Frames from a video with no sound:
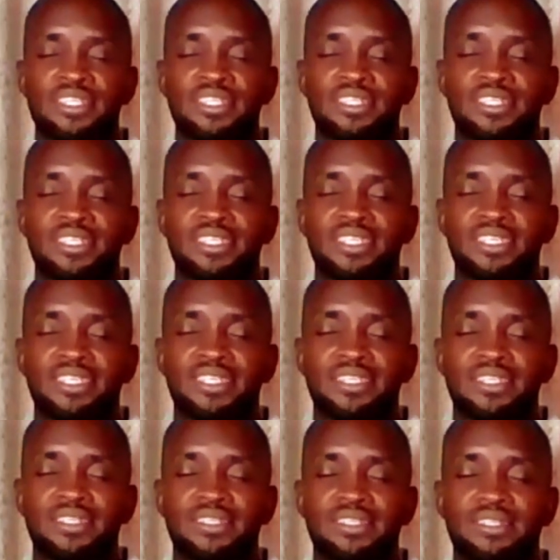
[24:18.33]

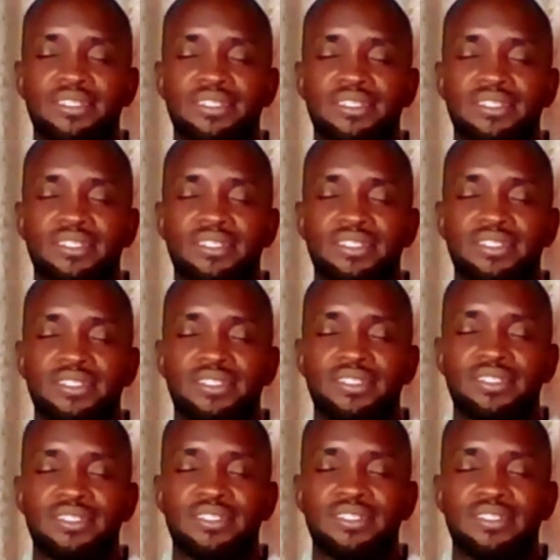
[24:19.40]

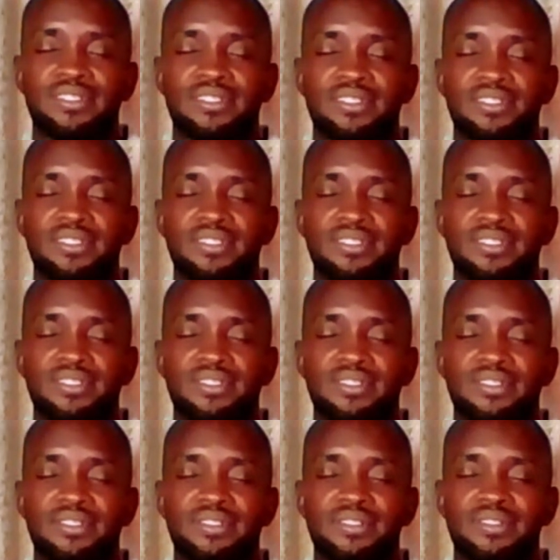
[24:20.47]

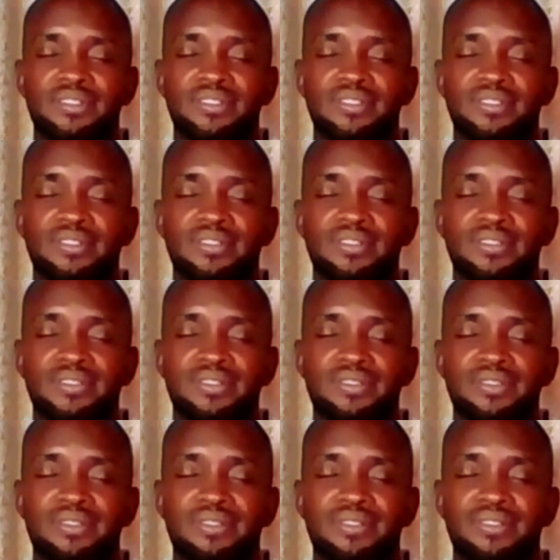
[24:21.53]

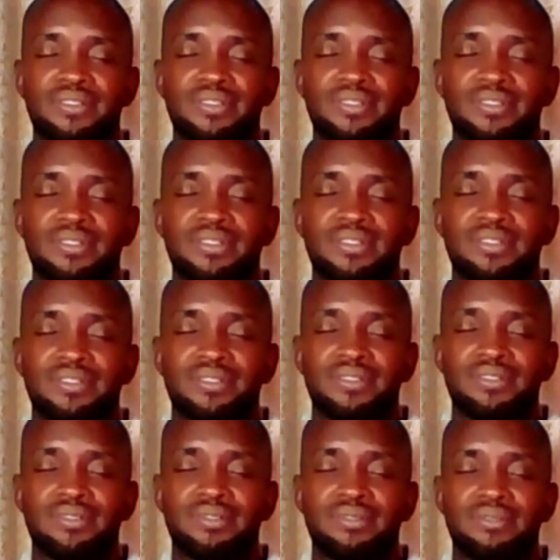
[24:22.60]

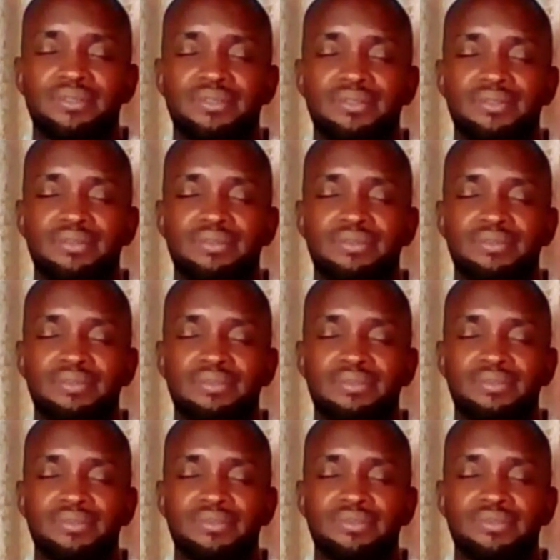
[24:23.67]

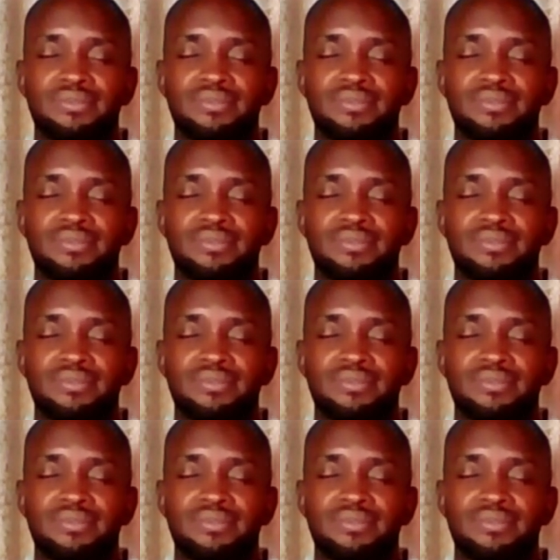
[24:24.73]
Nothing is said.